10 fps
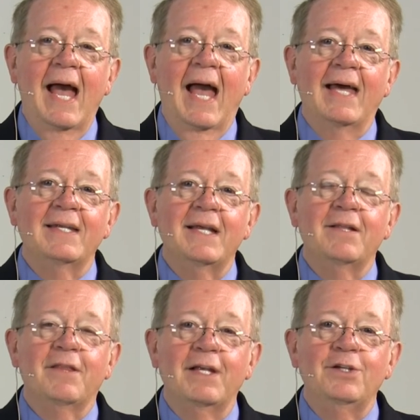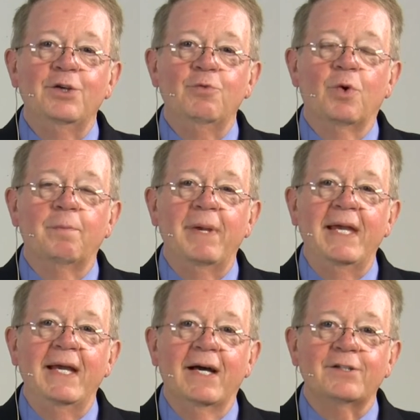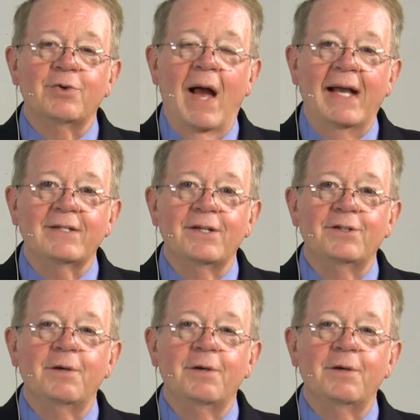and that you will be attracted